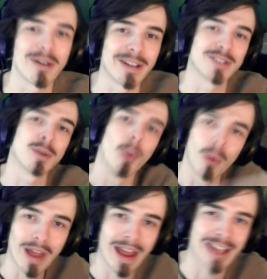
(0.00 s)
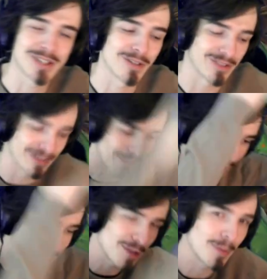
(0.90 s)
and then tore their heads off and
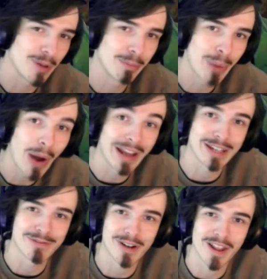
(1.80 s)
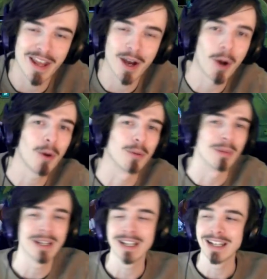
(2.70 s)
mounted them on a pike in front of their home.
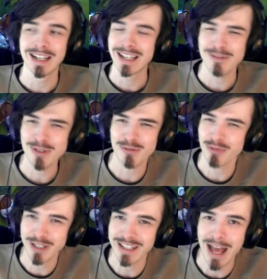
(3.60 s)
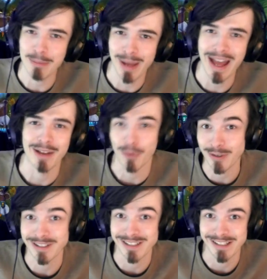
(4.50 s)
it wasn't really that bad,
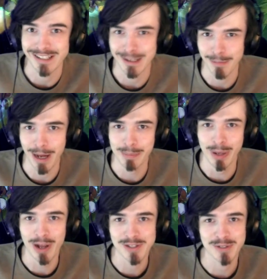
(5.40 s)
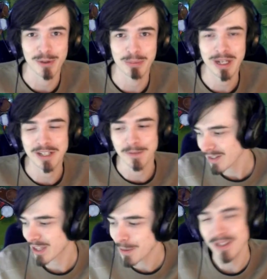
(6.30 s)
honestly, in my personal opinion.
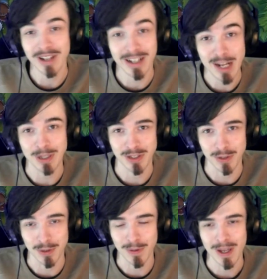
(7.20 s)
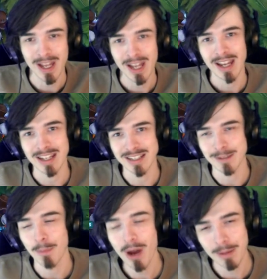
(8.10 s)
The thing with dynamic queue is,
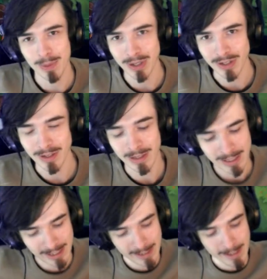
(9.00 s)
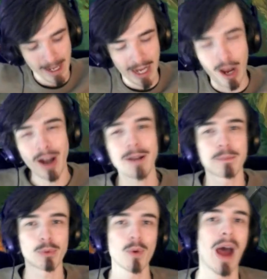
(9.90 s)
in my opinion, it kind
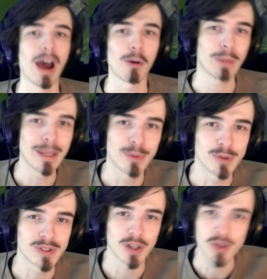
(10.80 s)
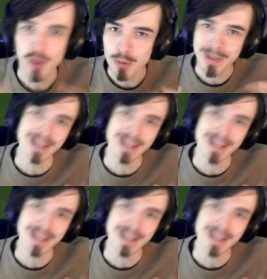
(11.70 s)
of brought out people's human